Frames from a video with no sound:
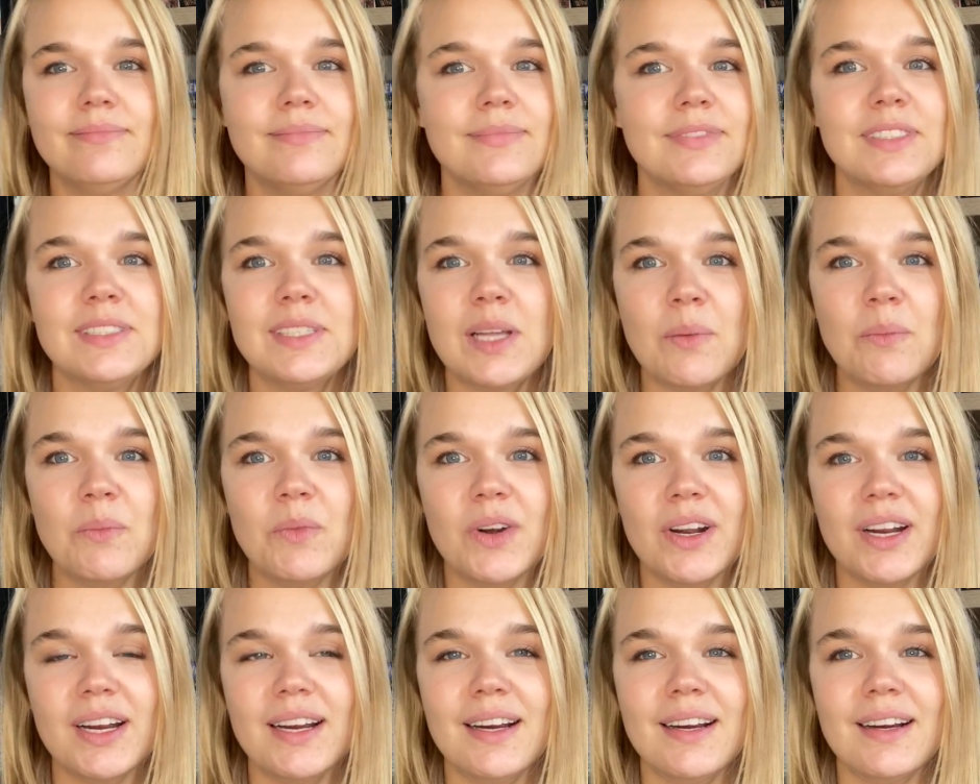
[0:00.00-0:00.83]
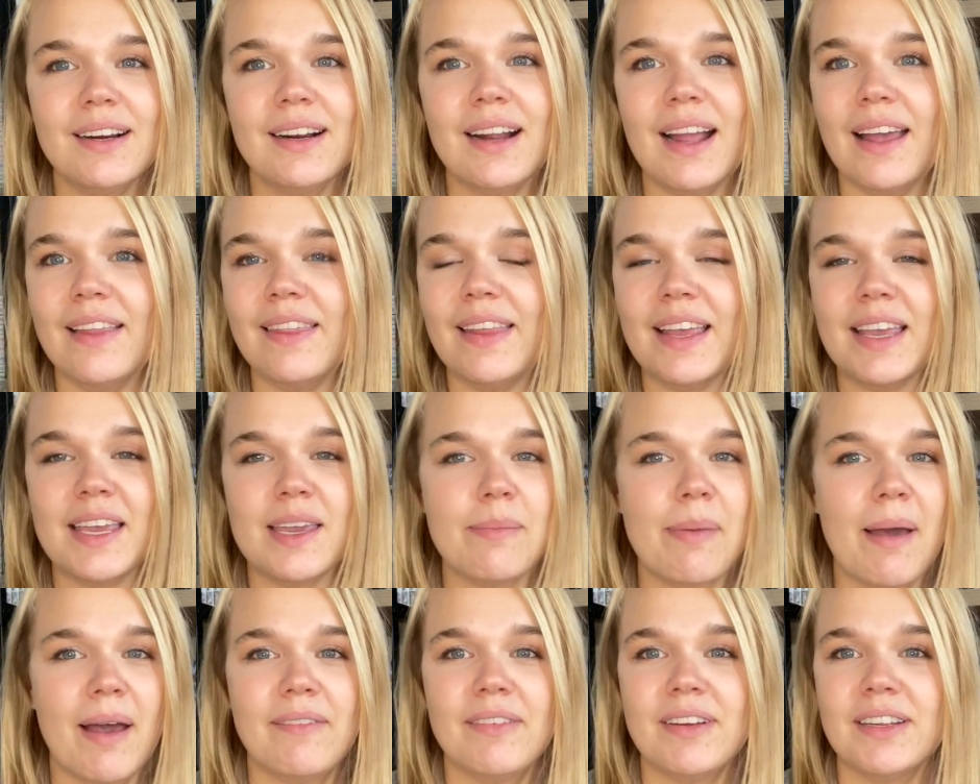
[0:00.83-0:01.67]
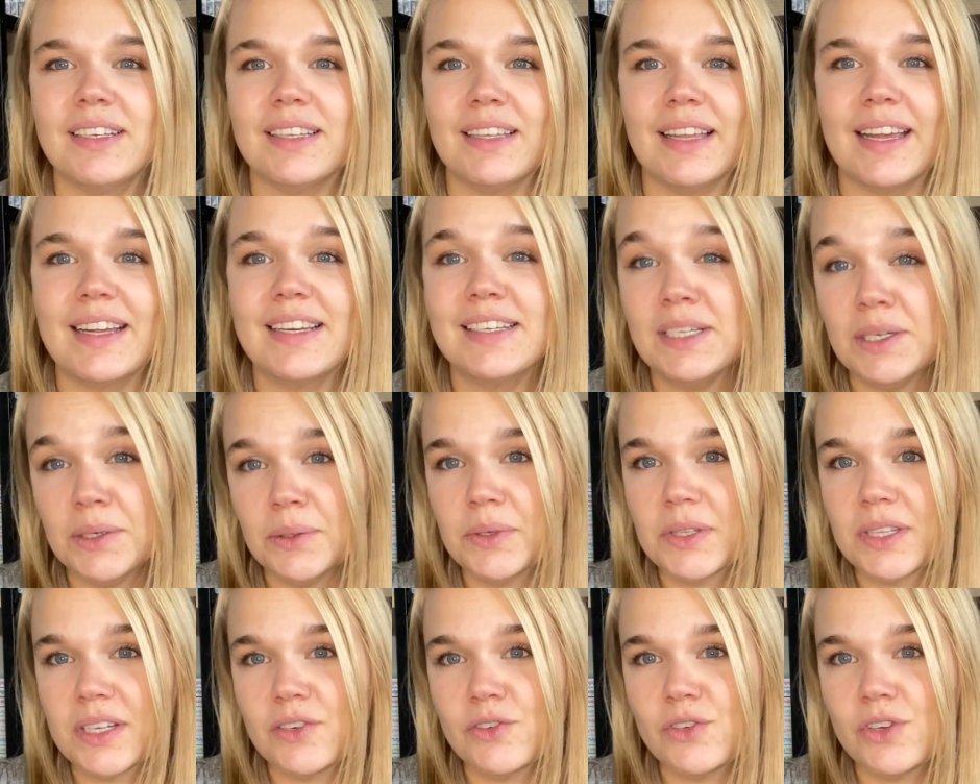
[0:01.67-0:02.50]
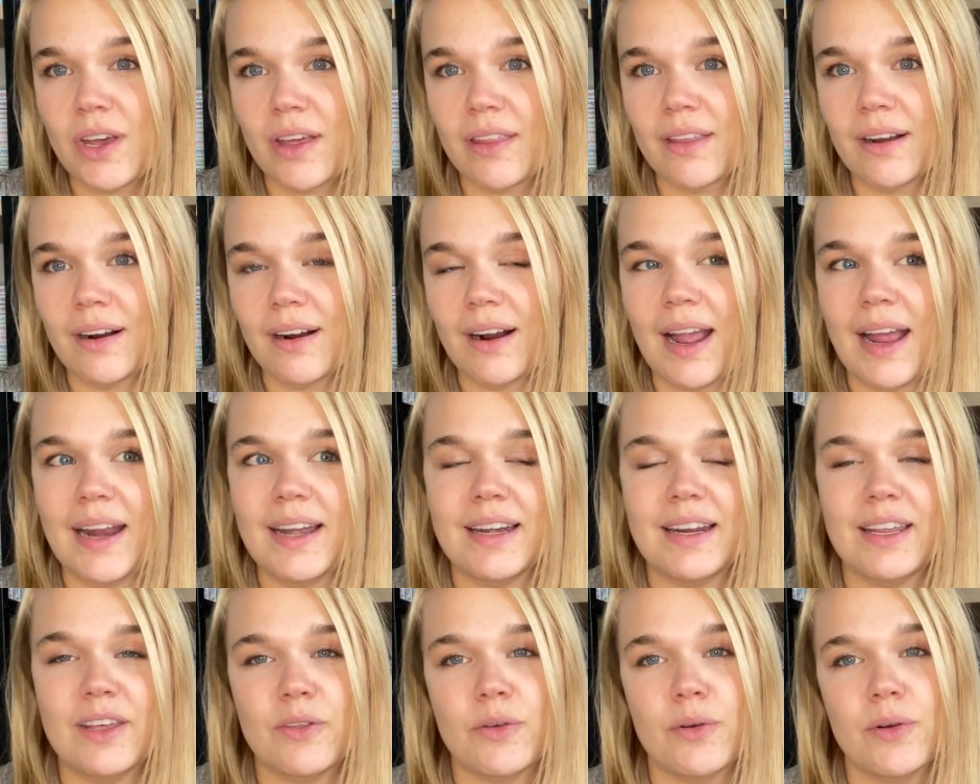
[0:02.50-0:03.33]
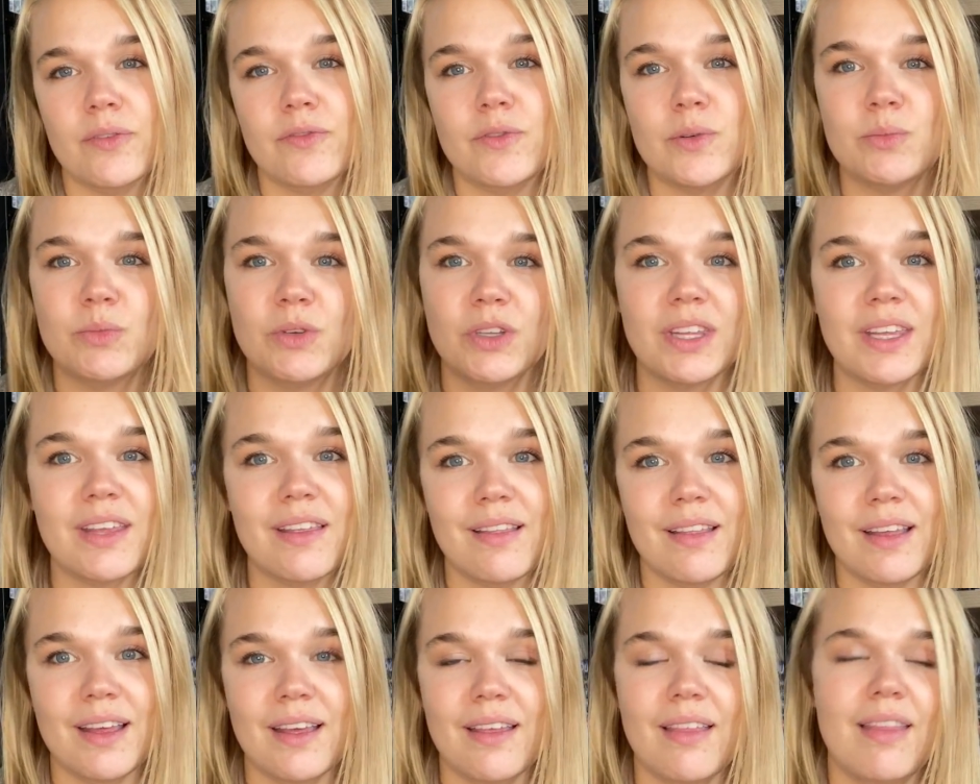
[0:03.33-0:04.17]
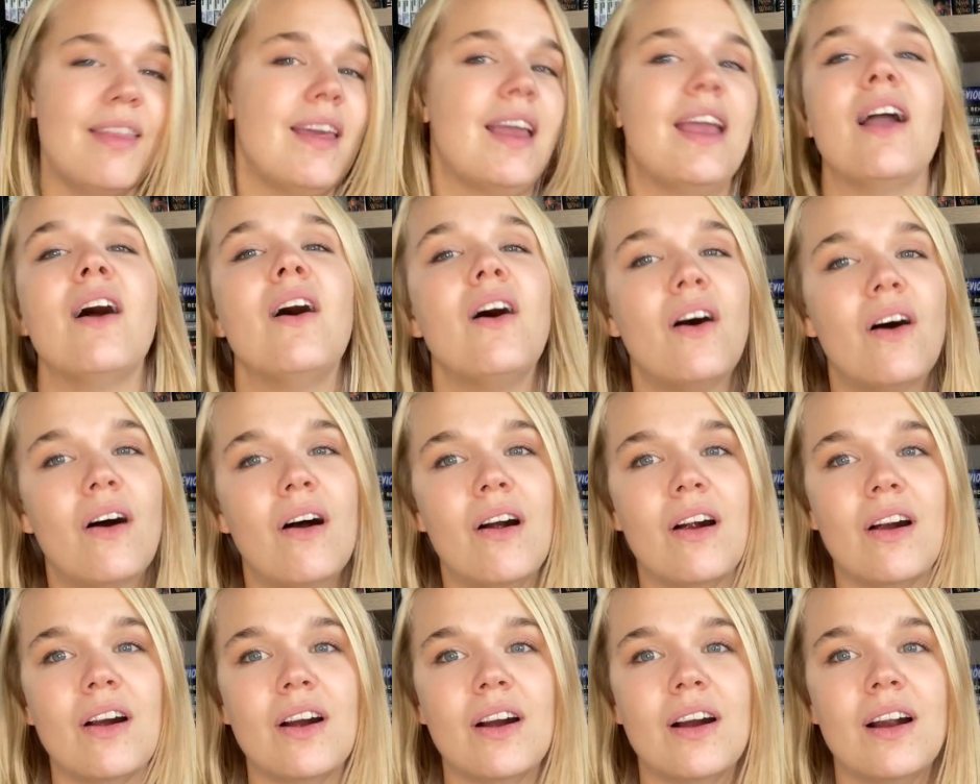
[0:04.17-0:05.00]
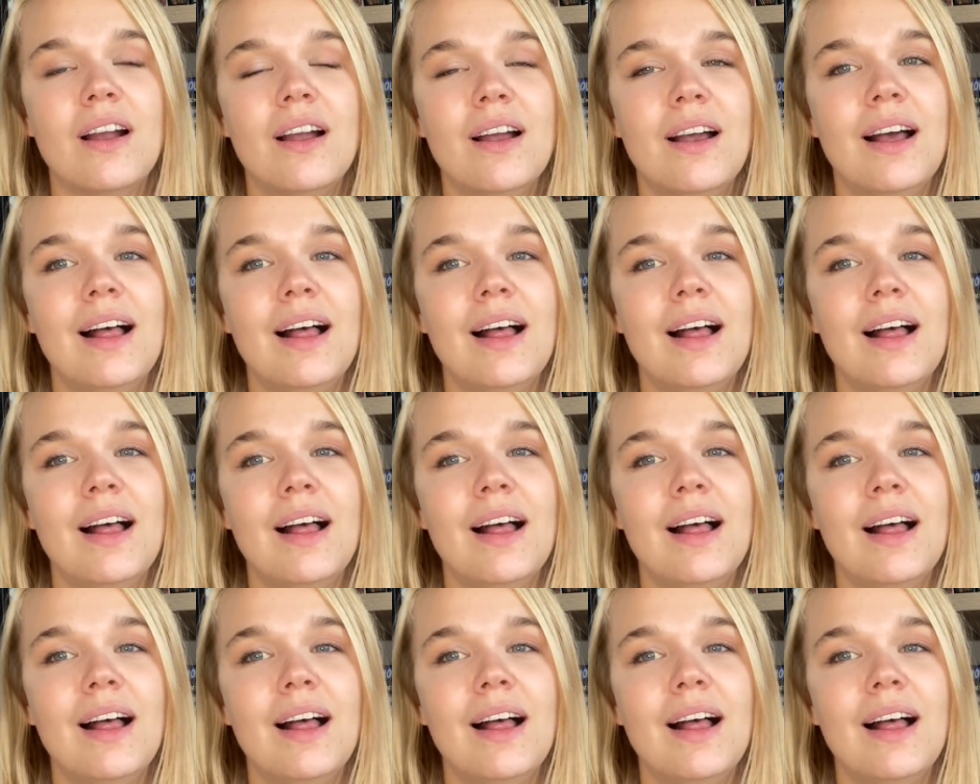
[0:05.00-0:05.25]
somewhere and they keep having to like deal with each other, and neither of them really think they are